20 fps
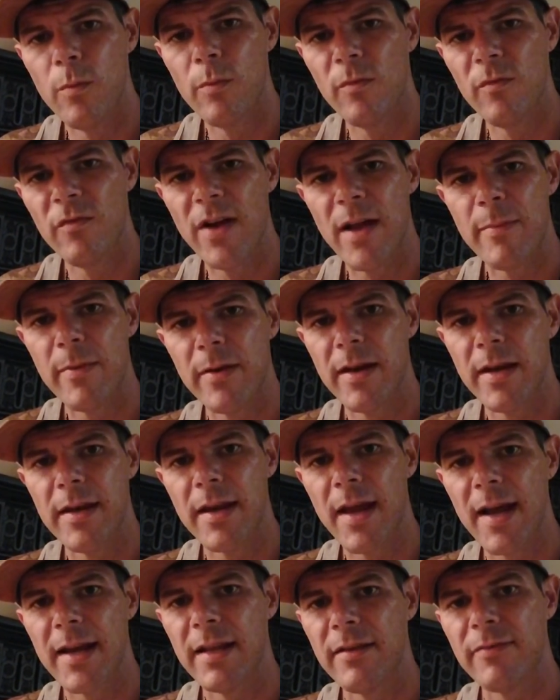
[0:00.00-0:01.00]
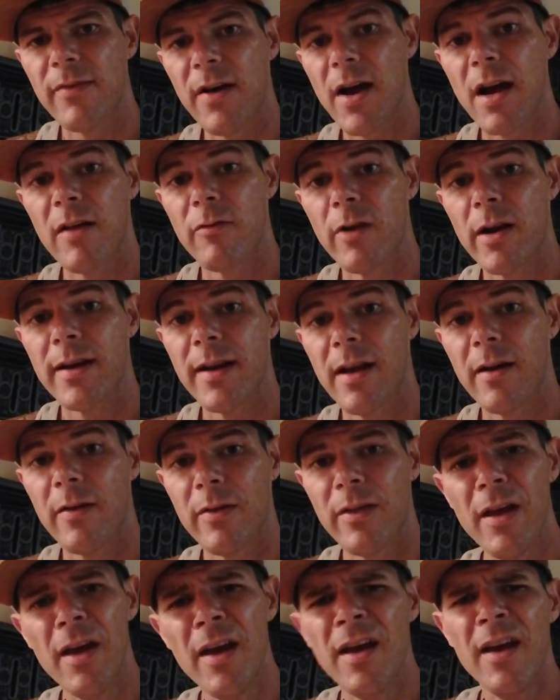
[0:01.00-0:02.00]
vaping at 95 right now.
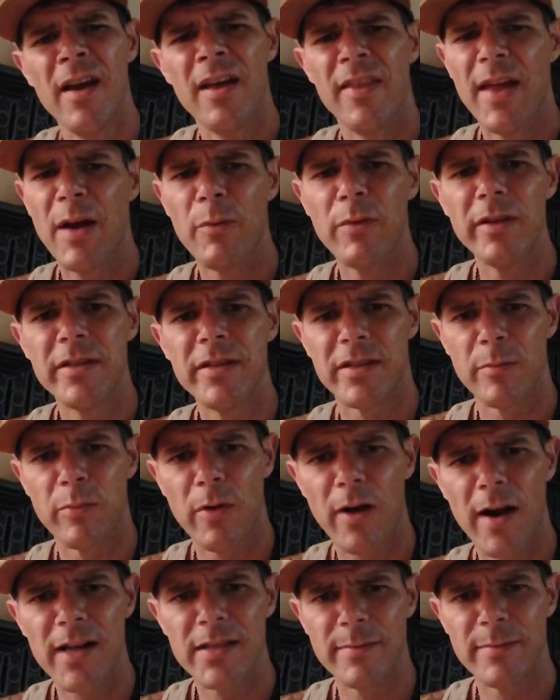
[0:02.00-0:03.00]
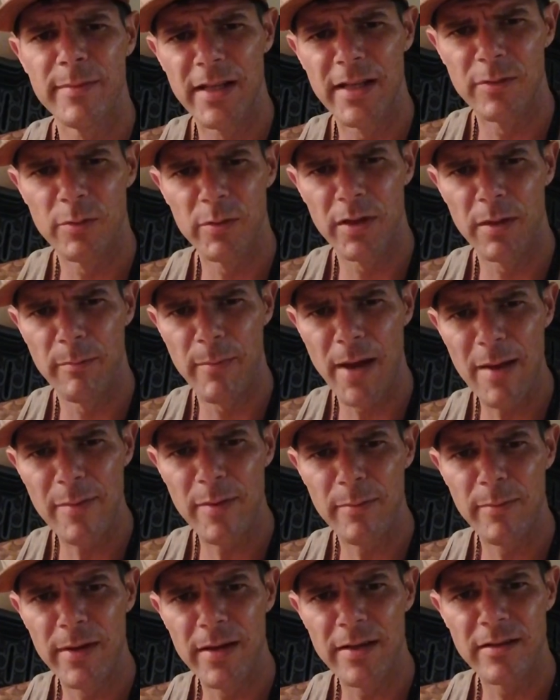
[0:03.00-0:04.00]
That really surprised me because with the
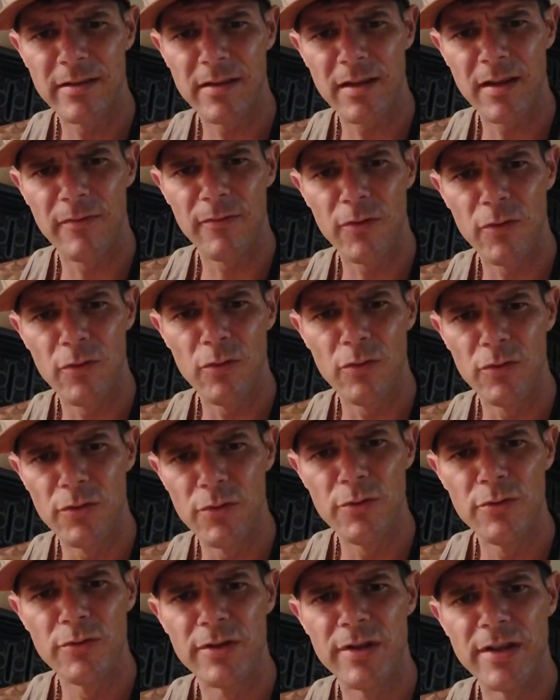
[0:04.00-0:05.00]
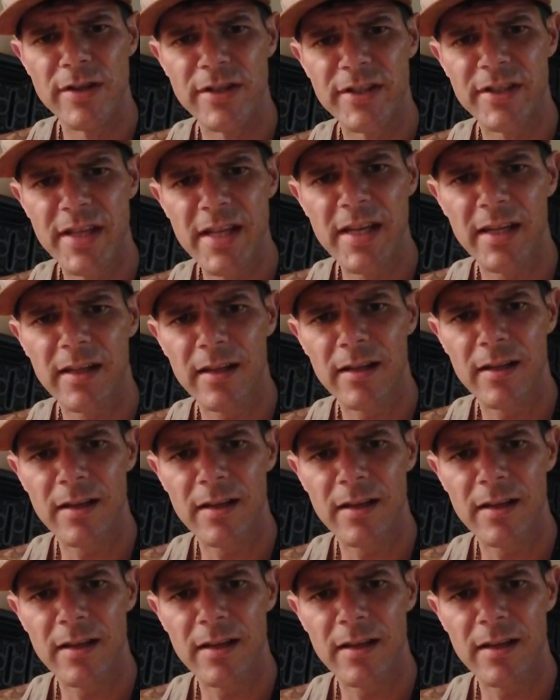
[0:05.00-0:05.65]
Baby Beast, if you use the stick